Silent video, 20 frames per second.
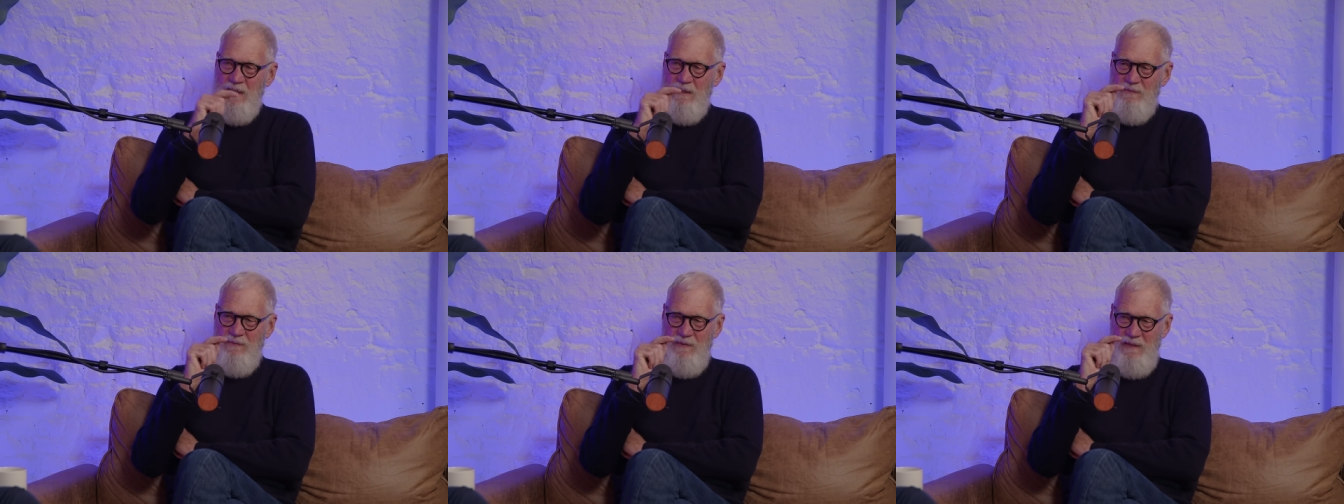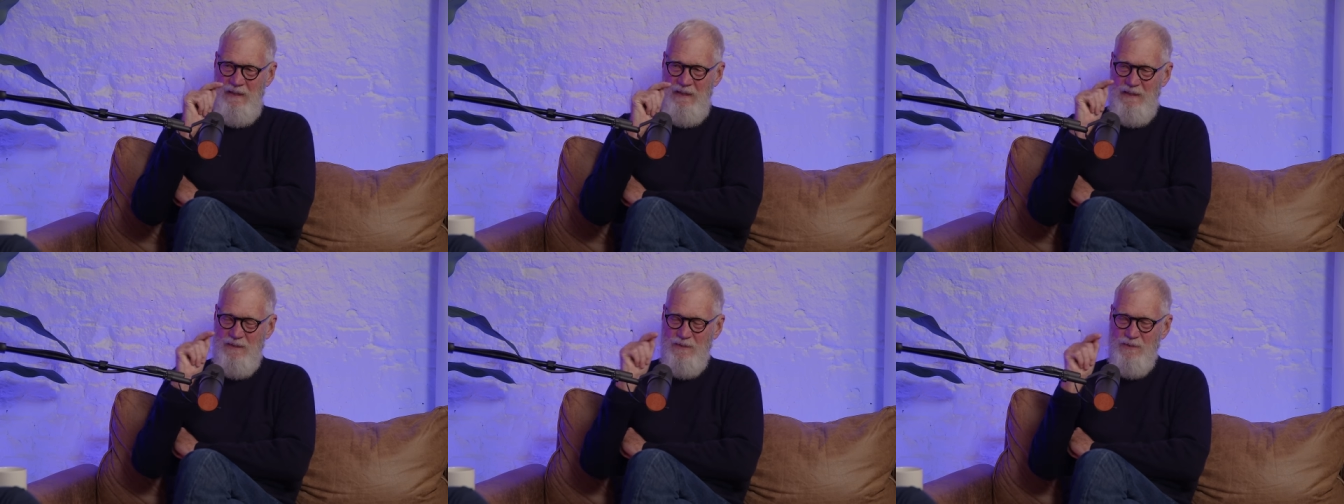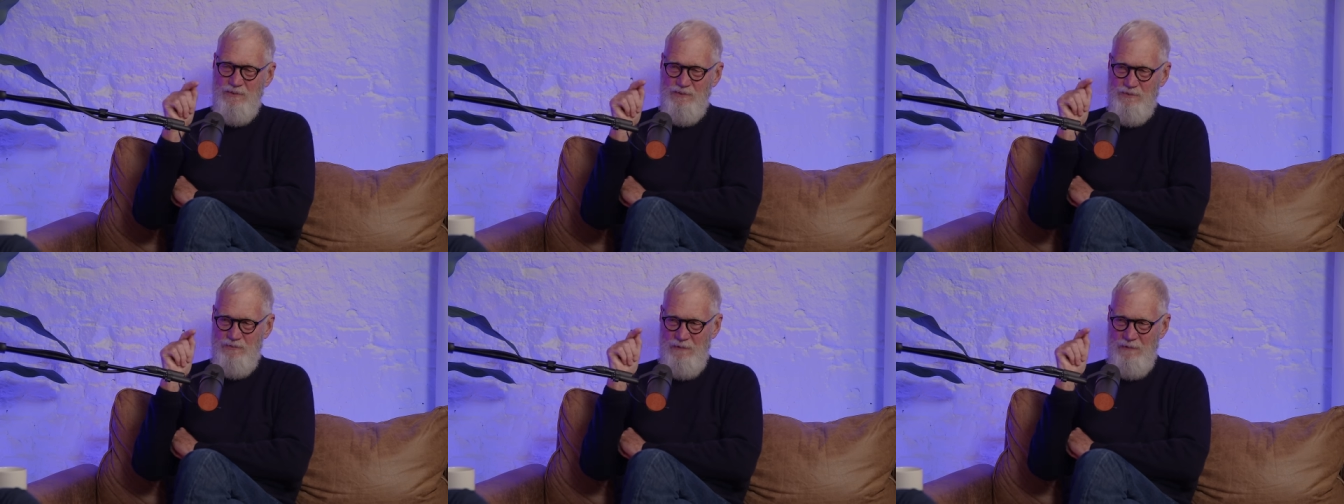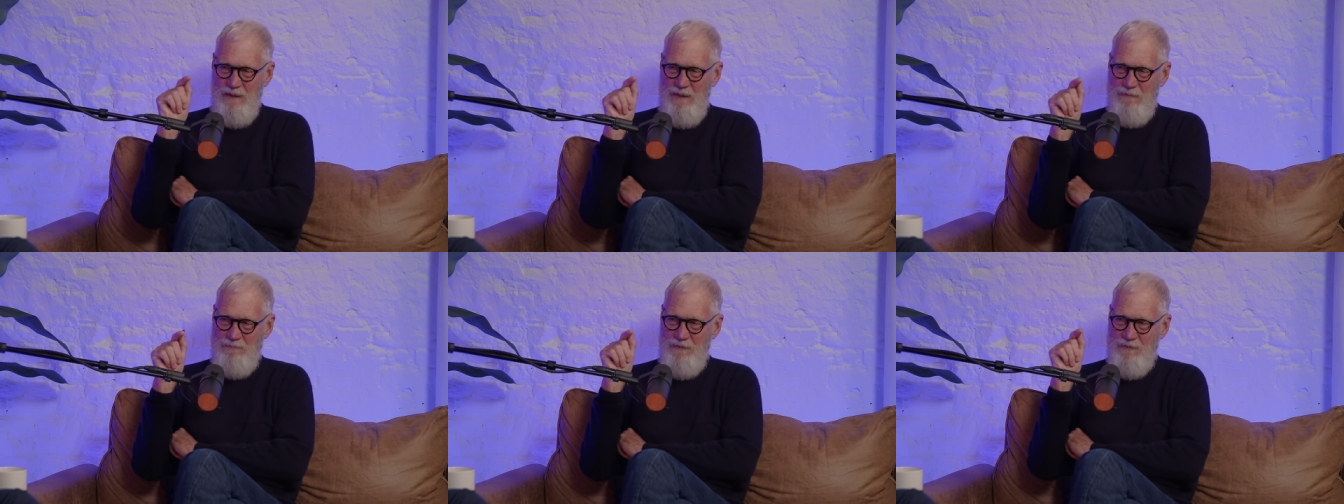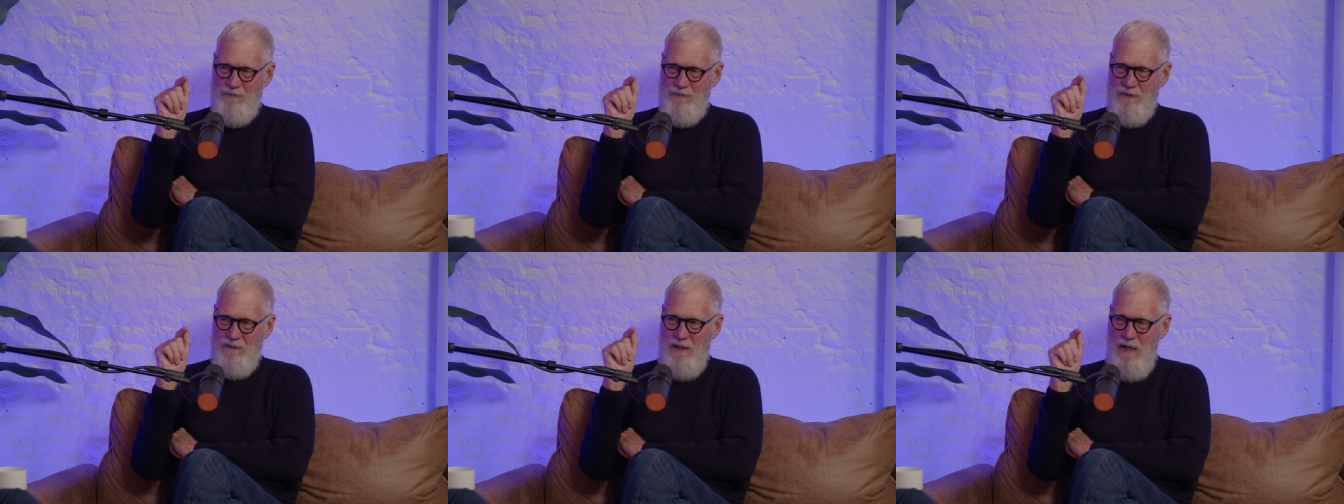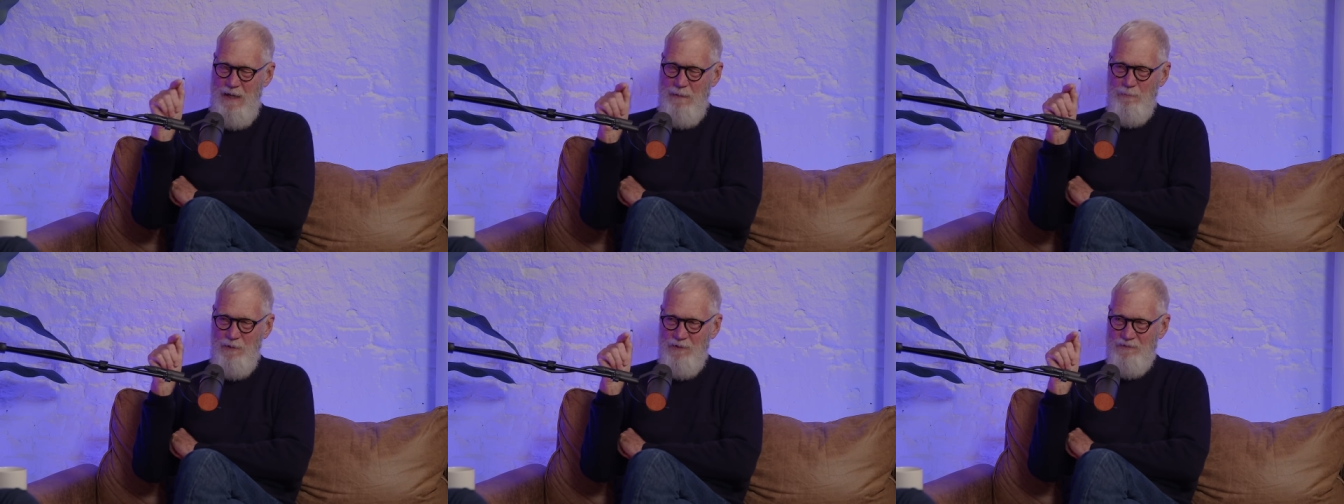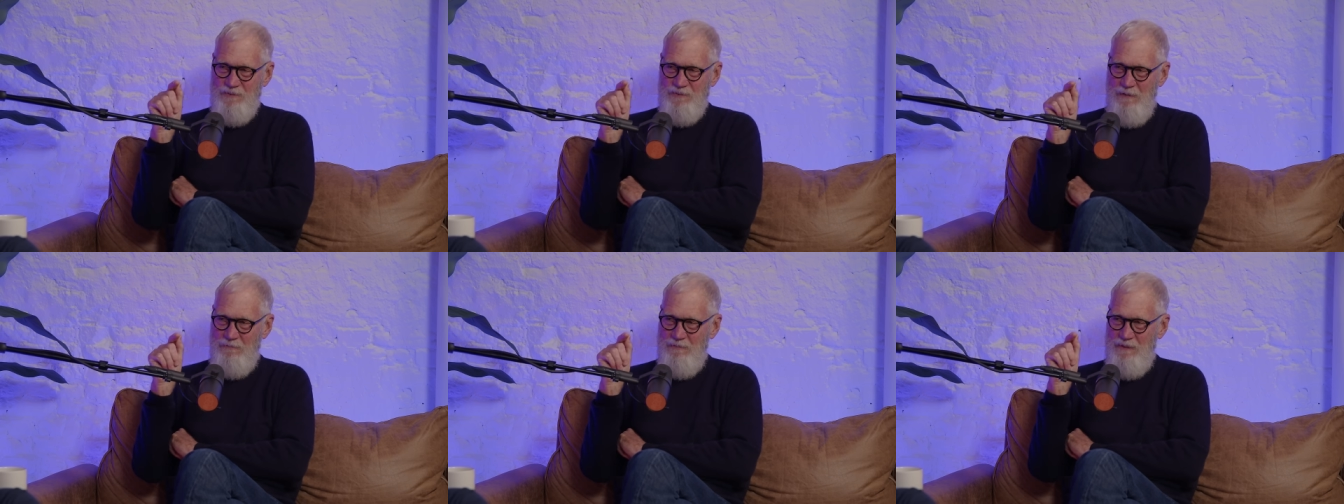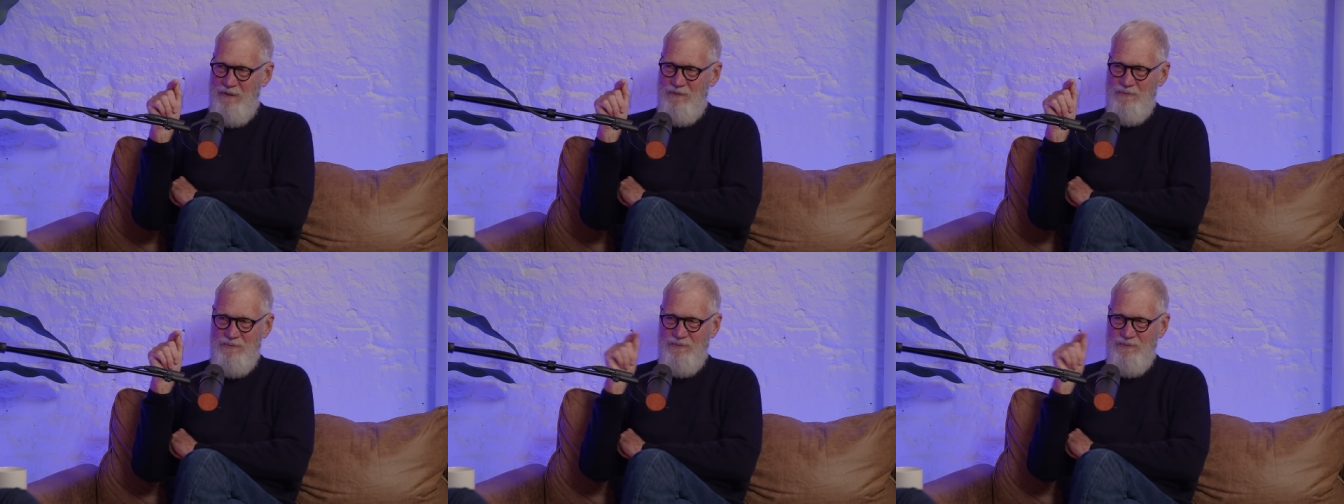The industry of it, the commerce of it is